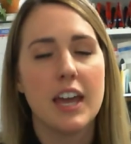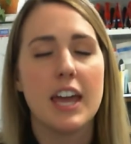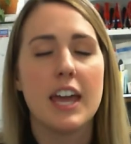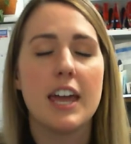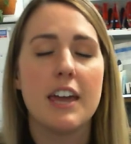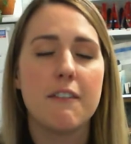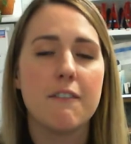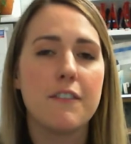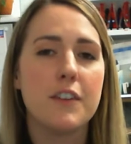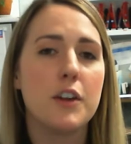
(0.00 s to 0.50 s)

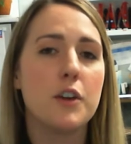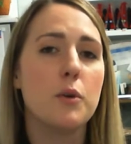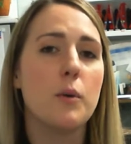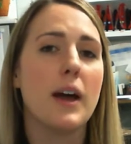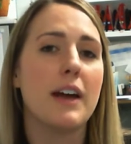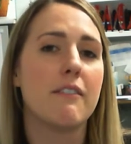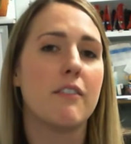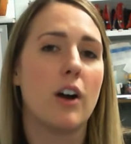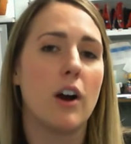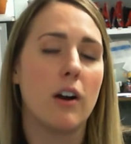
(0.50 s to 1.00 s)
If you
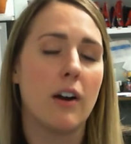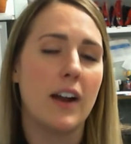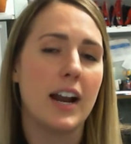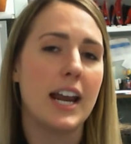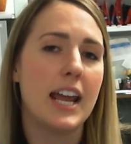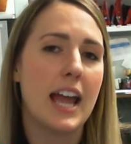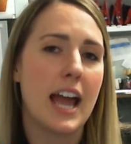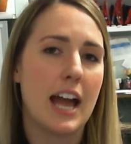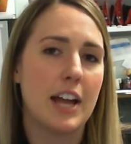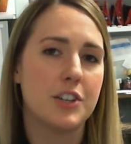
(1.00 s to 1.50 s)
have already
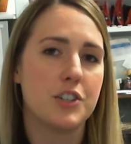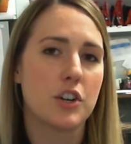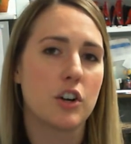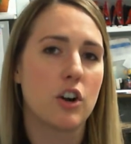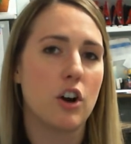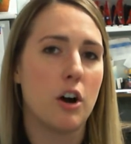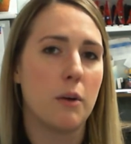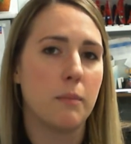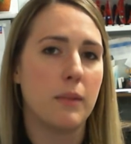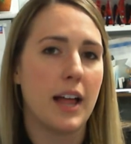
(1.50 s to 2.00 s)
had your
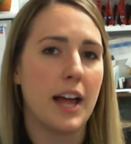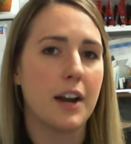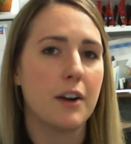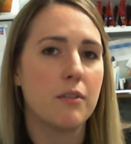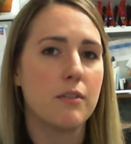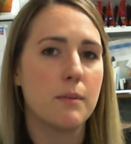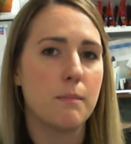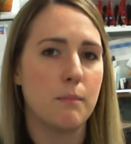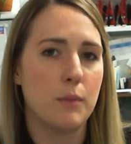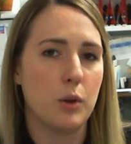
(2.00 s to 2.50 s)
gallbladder
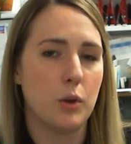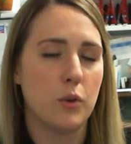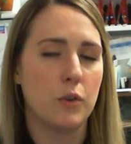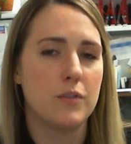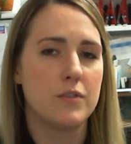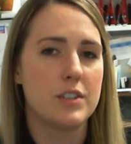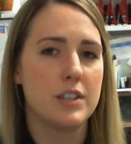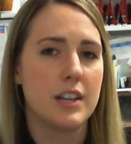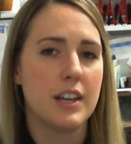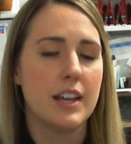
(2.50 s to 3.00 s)

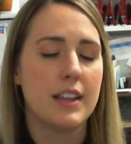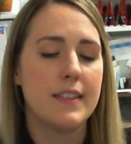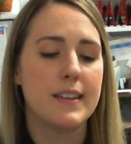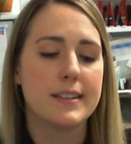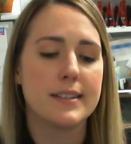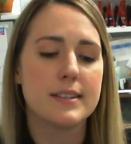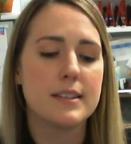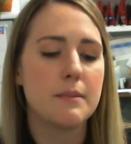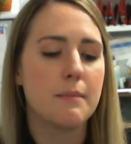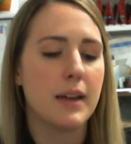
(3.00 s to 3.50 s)
removed,
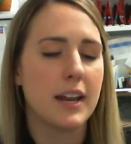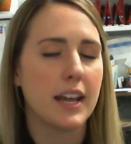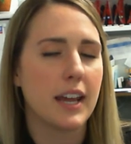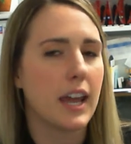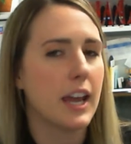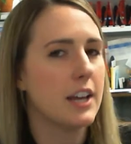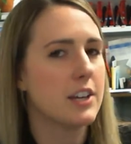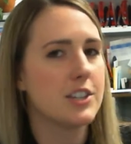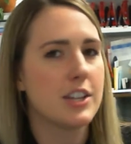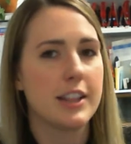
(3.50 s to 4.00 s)
this is a
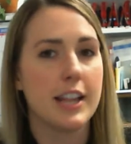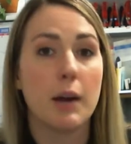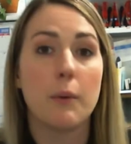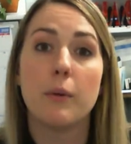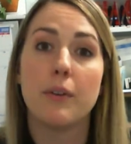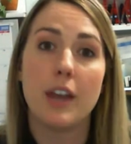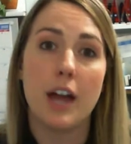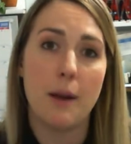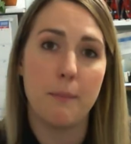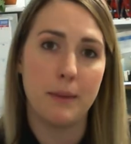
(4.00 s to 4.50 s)
medication that will
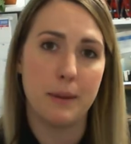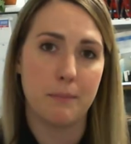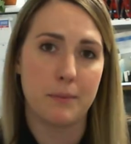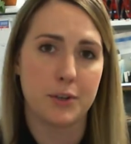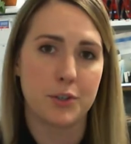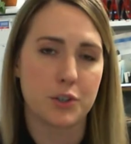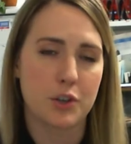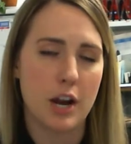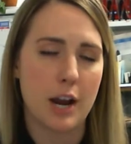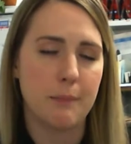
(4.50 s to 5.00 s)
not be
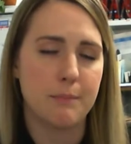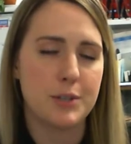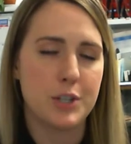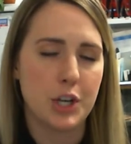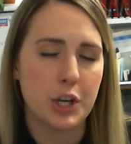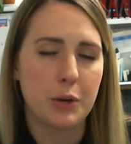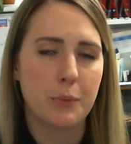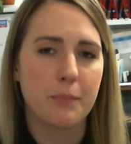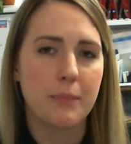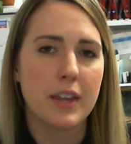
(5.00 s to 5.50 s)
prescribed to
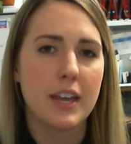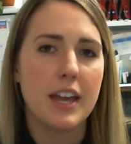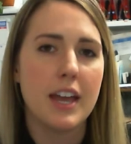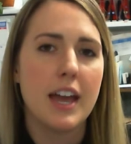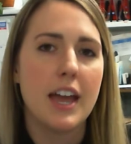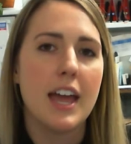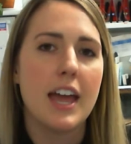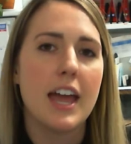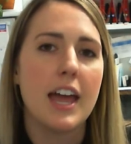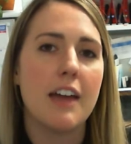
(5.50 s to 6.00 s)
you.
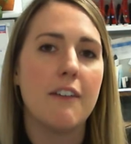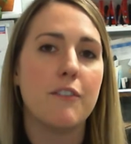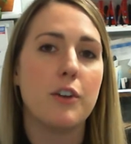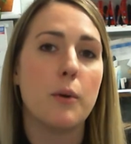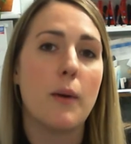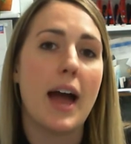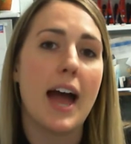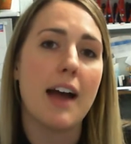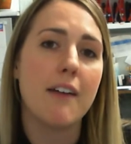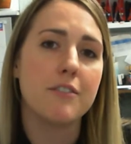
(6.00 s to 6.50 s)
If you
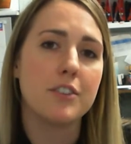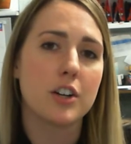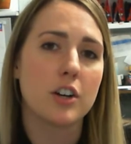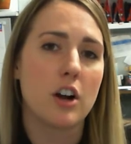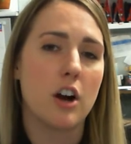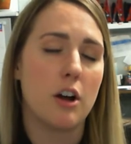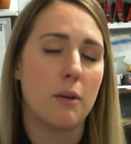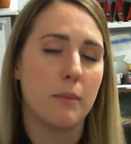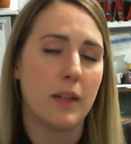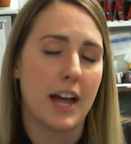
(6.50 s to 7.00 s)
have your
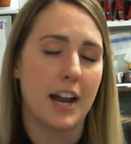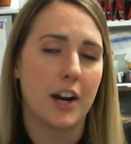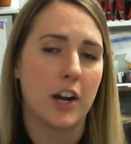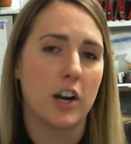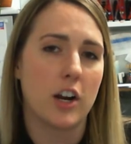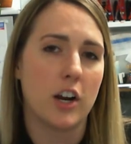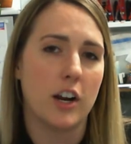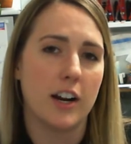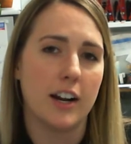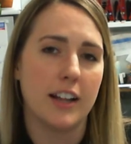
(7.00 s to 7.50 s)
gallbladder
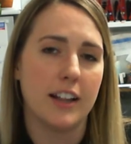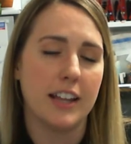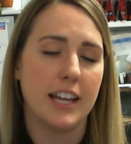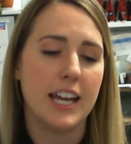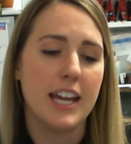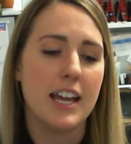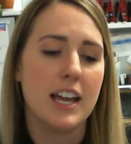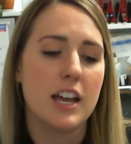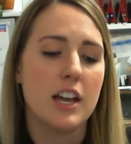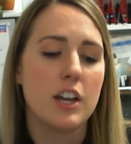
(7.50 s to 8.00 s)

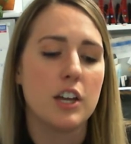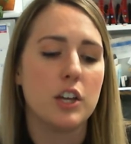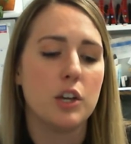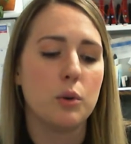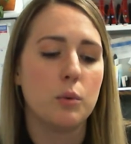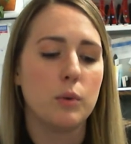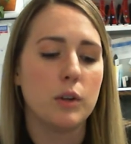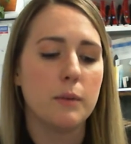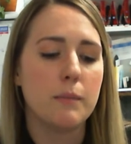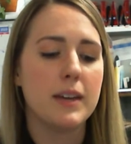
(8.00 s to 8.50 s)
currently, you
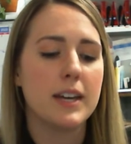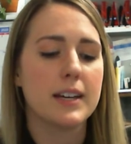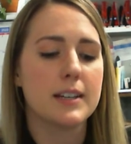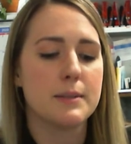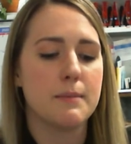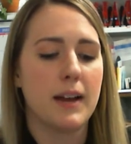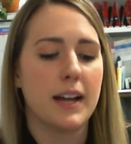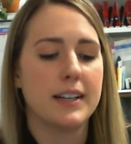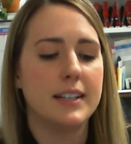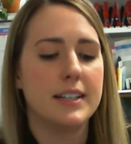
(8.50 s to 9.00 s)
will be
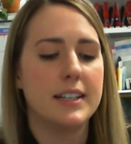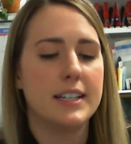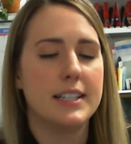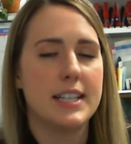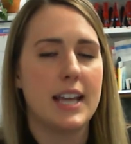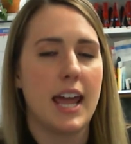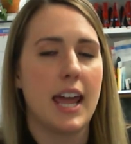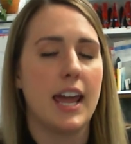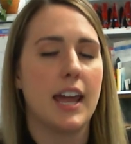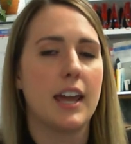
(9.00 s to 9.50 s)
expected to
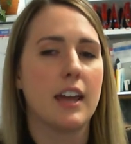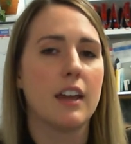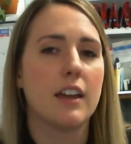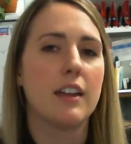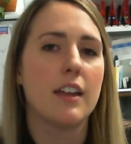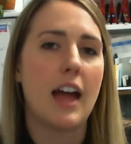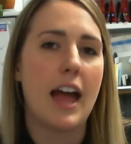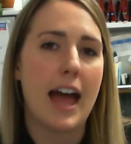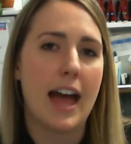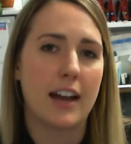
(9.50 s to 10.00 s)
take
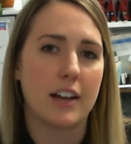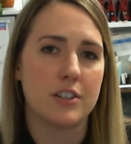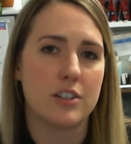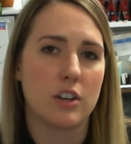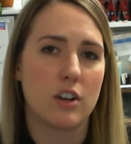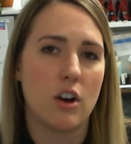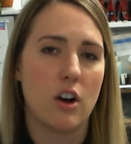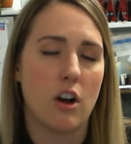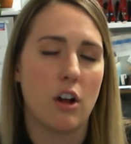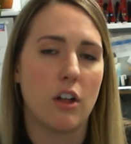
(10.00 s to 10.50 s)

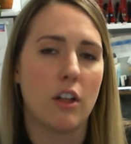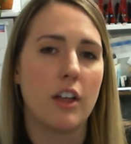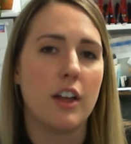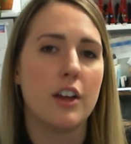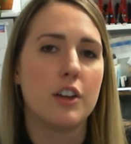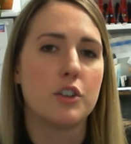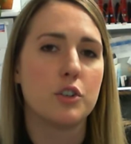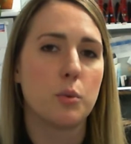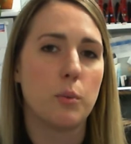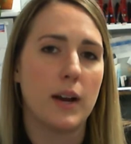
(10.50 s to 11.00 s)
Actigall
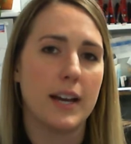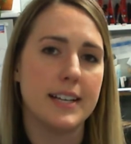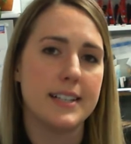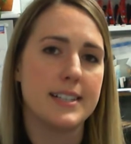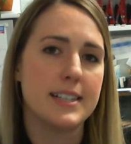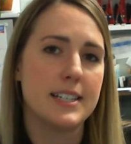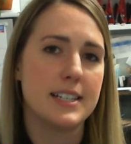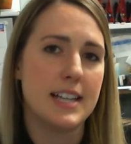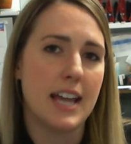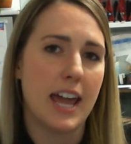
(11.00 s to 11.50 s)
twice
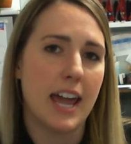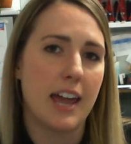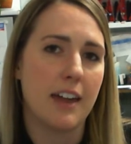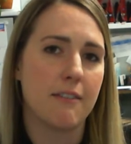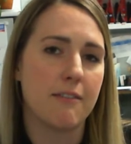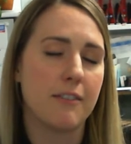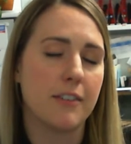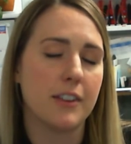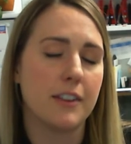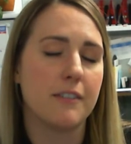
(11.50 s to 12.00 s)
a day
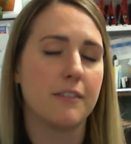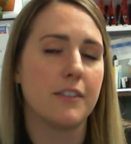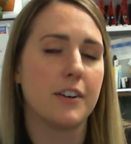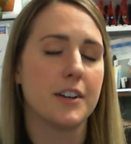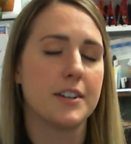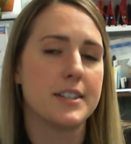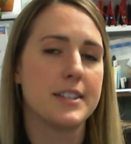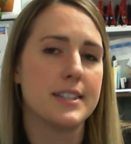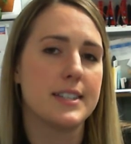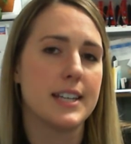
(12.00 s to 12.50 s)
for the
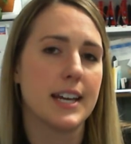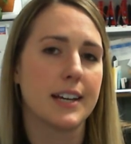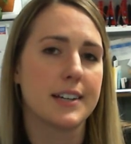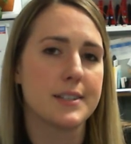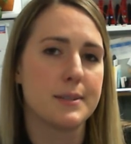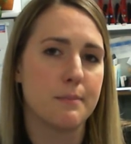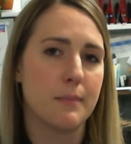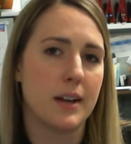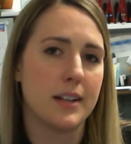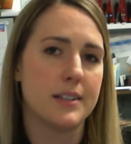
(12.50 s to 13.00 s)
first
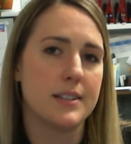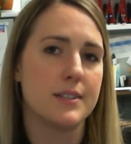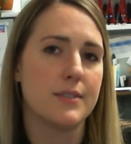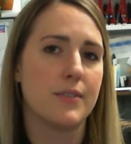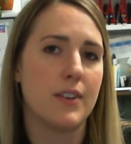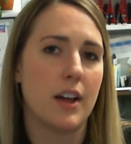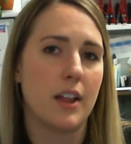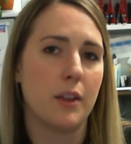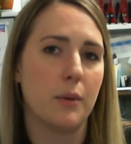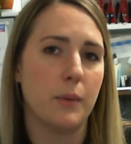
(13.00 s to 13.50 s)
6 months
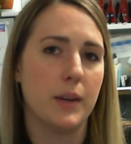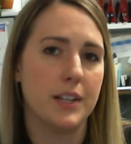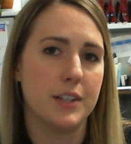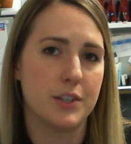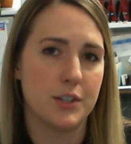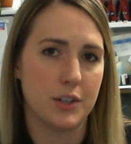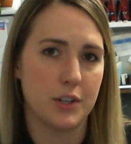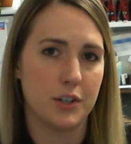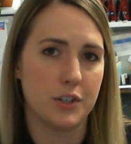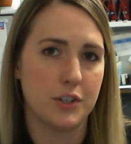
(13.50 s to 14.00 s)
following
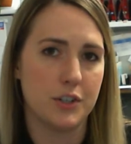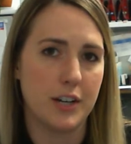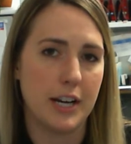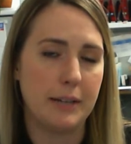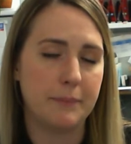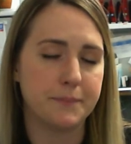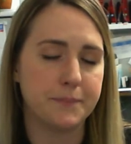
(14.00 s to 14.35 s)
surgery.